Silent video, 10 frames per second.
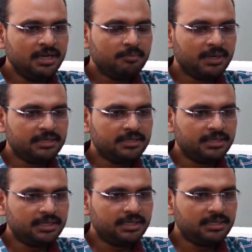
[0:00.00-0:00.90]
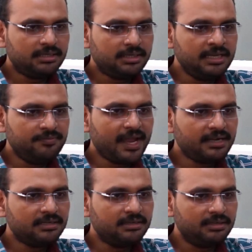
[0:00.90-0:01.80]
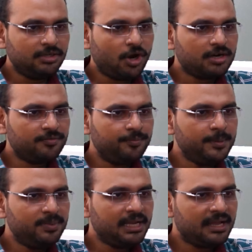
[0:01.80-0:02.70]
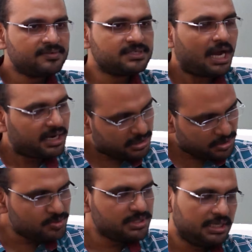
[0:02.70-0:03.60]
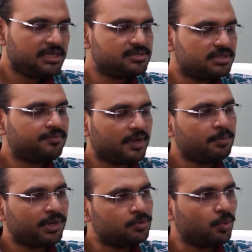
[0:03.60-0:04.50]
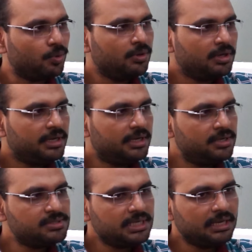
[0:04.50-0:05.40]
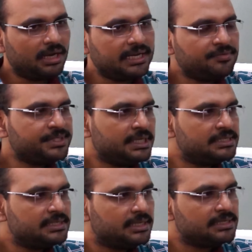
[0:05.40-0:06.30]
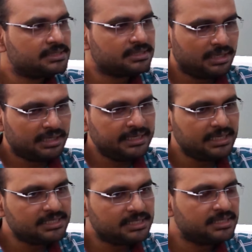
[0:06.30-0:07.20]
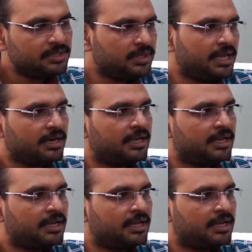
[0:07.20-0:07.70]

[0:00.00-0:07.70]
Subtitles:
But in fact, a lot of people have started using Industry 5.0, using artificial intelligence into their